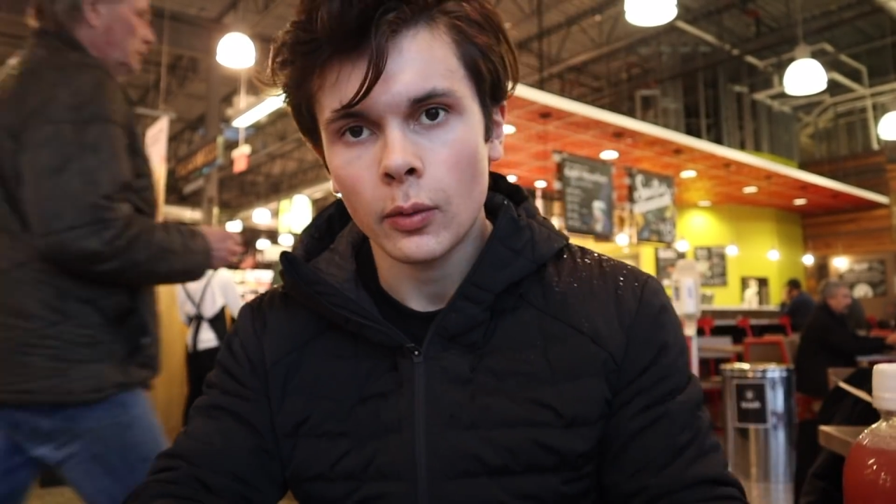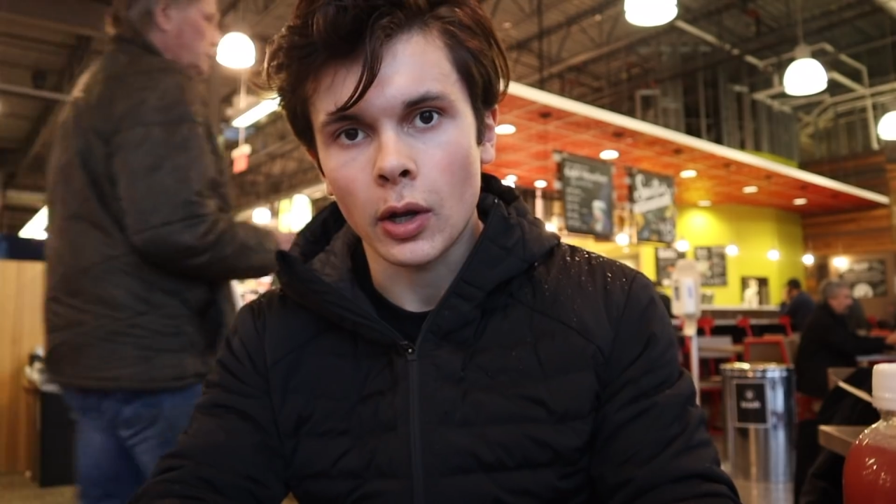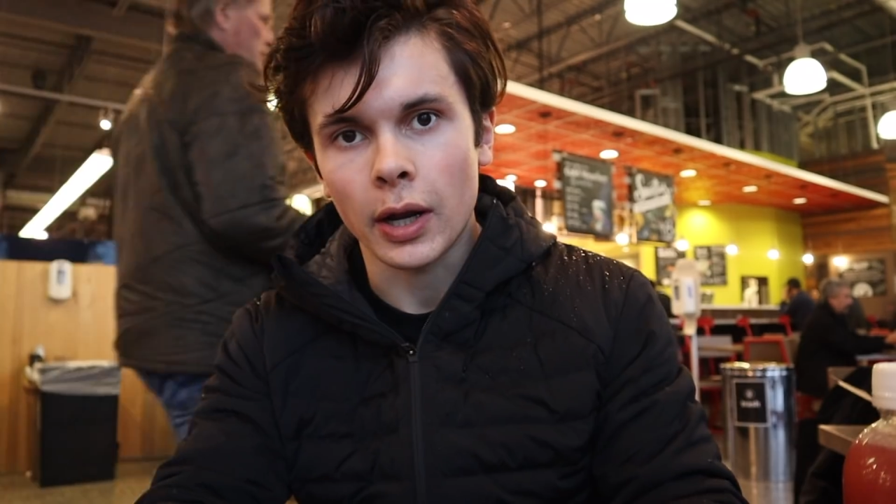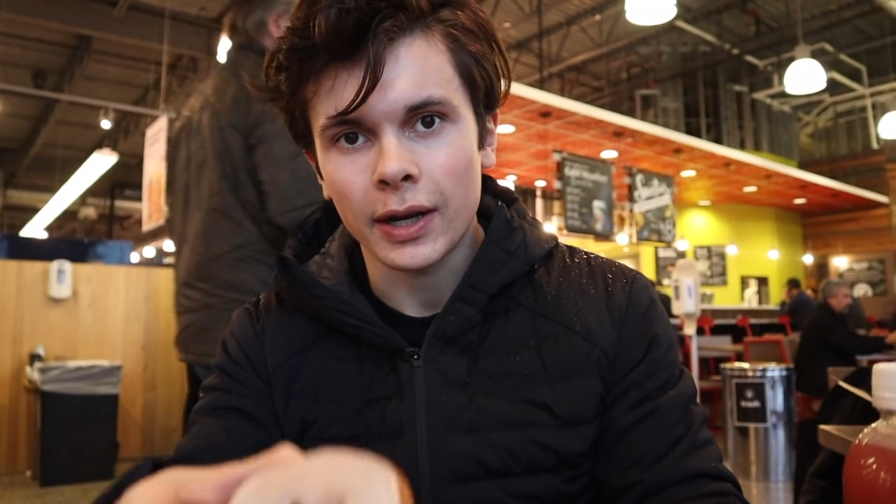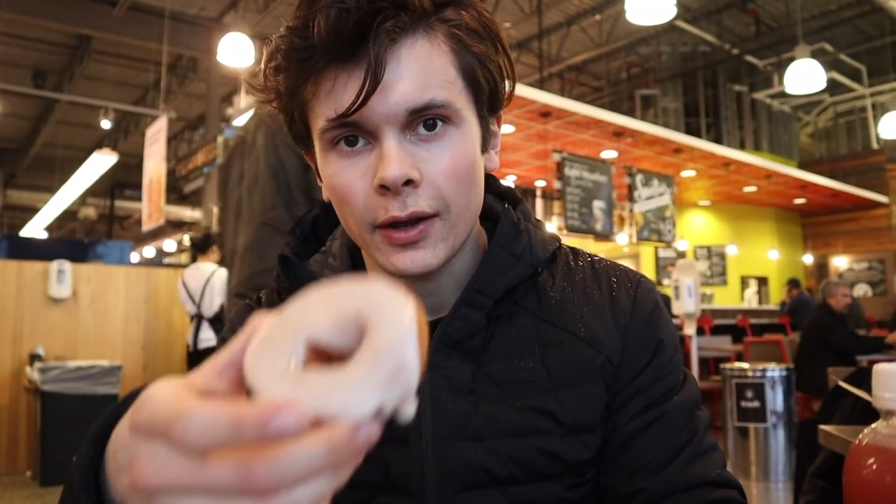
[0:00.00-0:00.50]
We
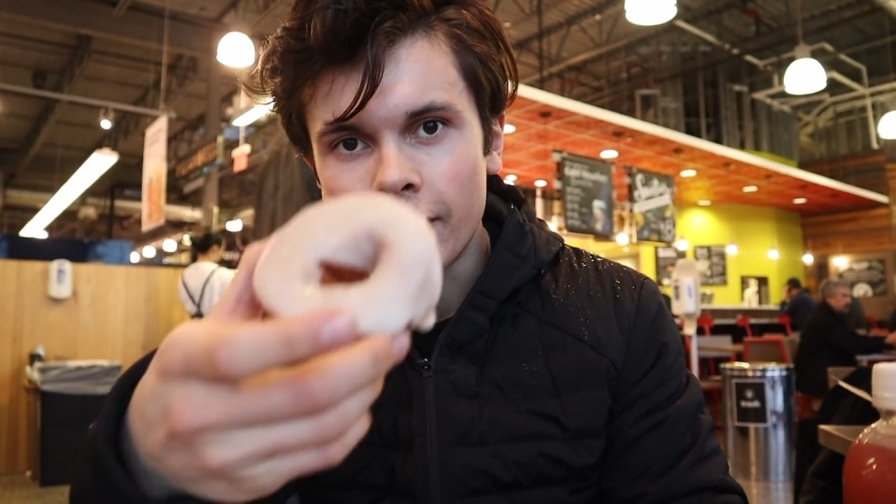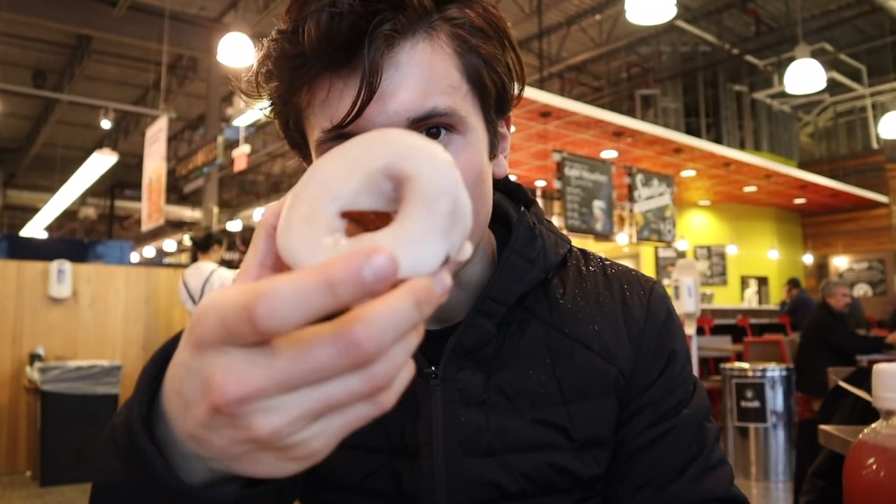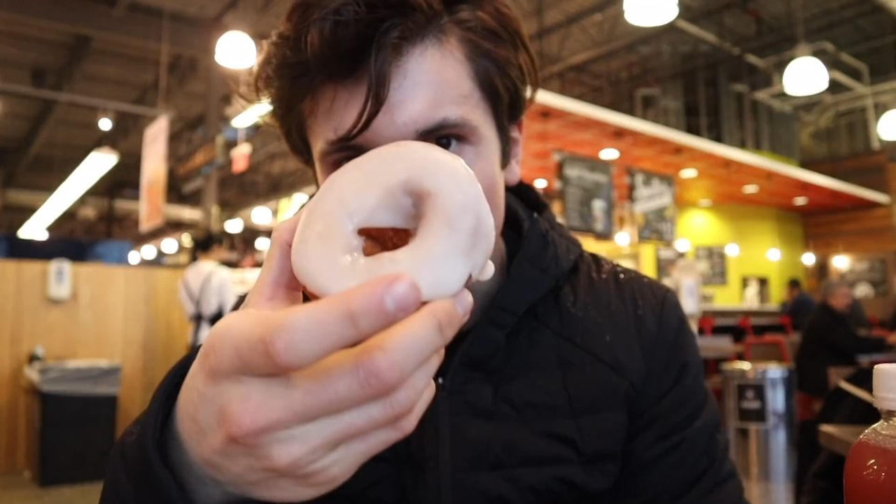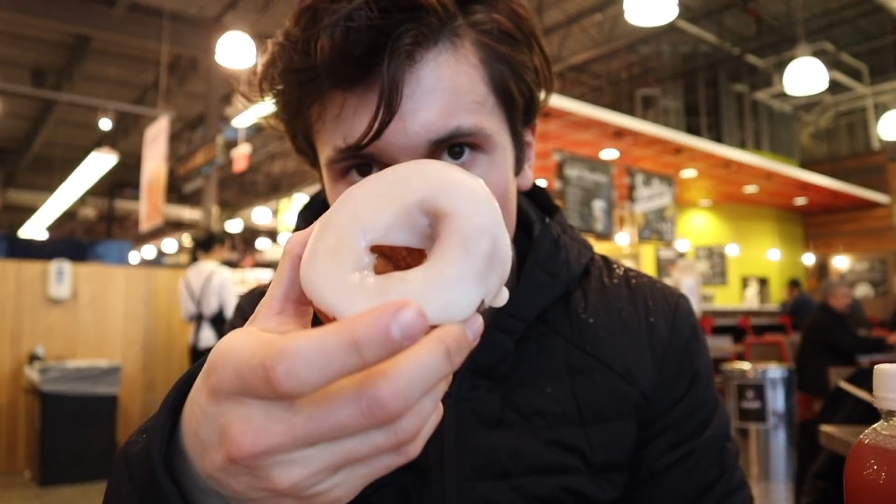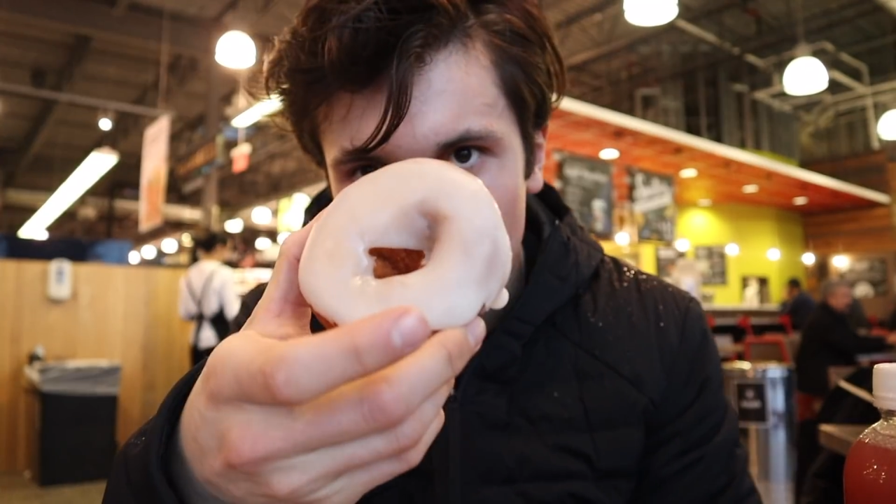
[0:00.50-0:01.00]
got a
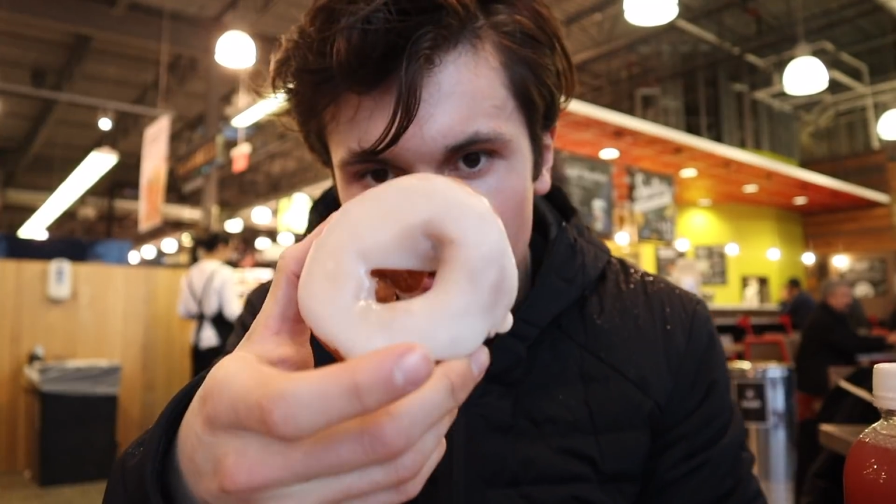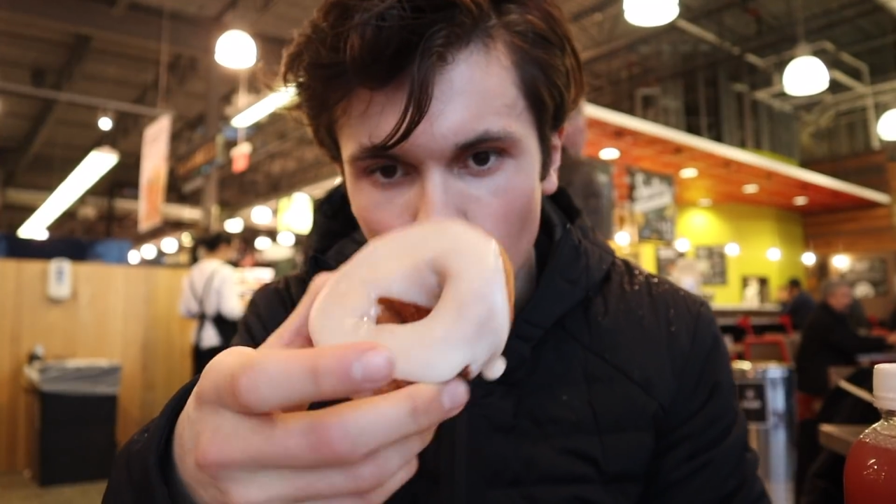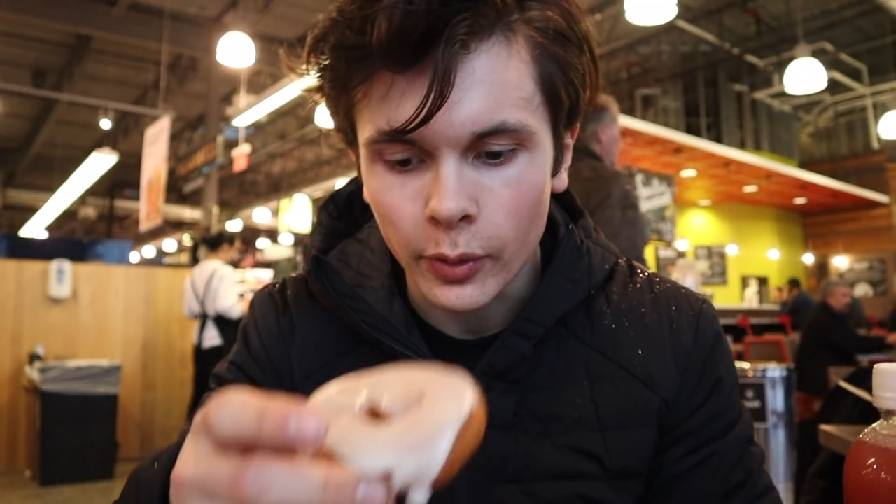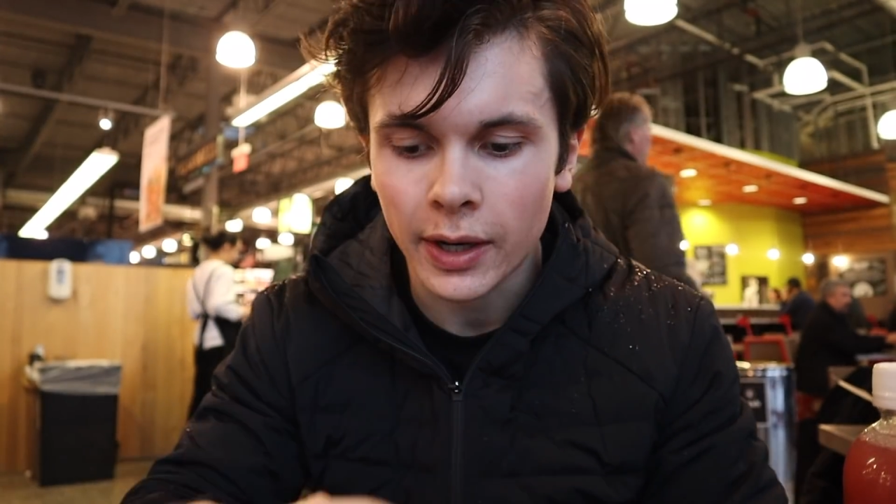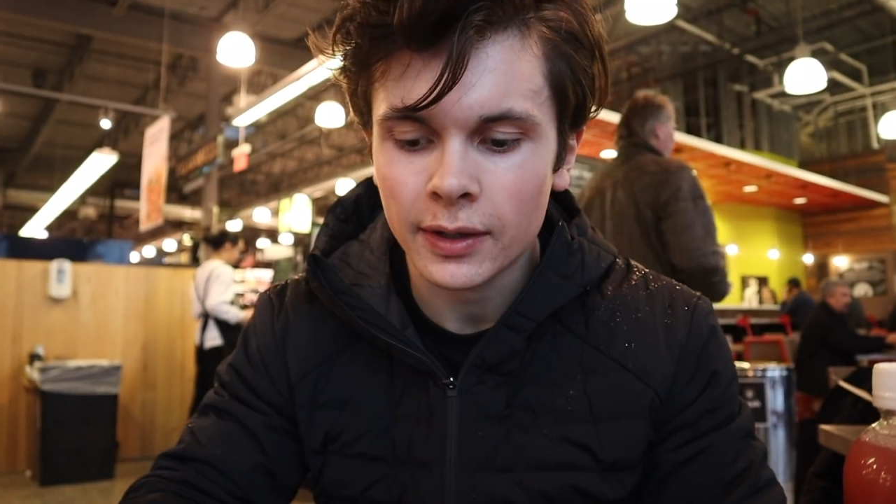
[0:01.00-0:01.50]
vegan
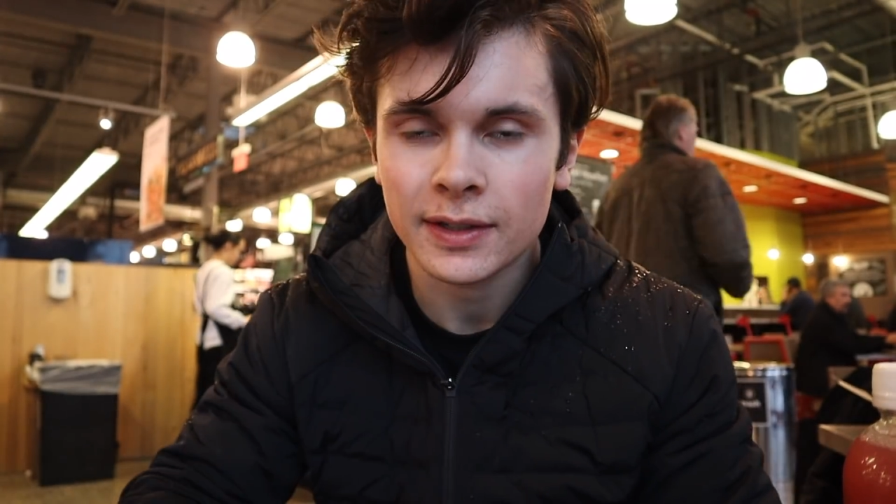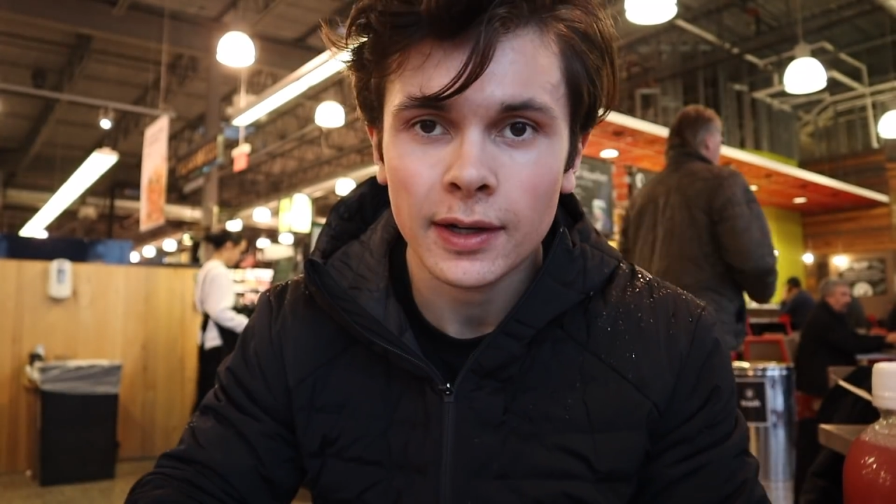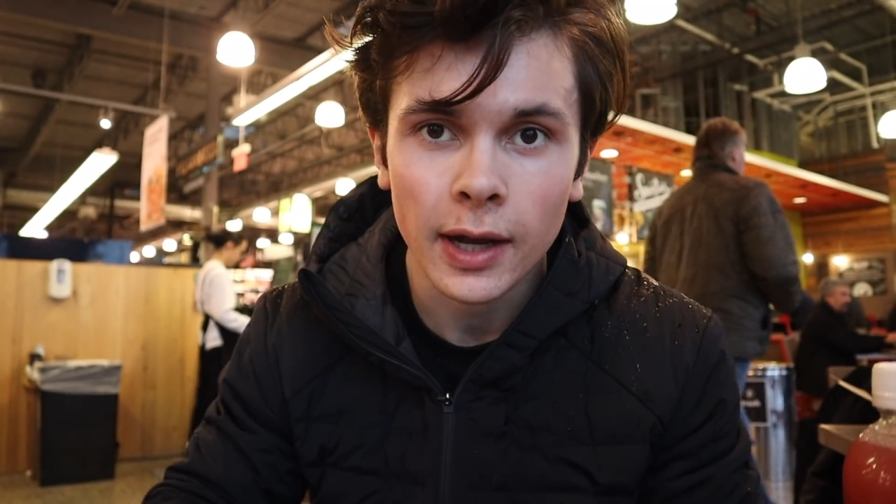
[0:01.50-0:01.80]
donut.